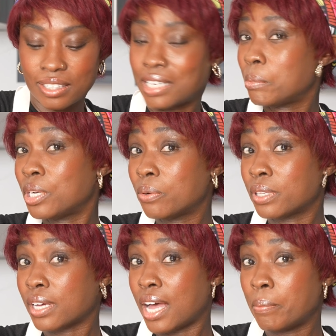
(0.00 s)
Let me know in
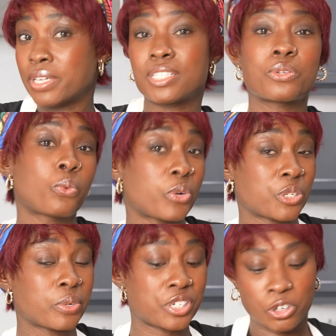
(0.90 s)
the comments
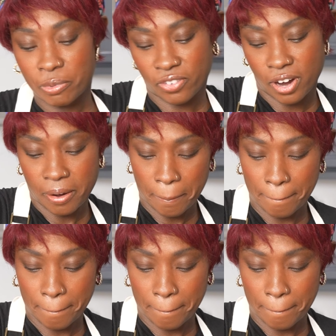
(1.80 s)
which ones you prefer.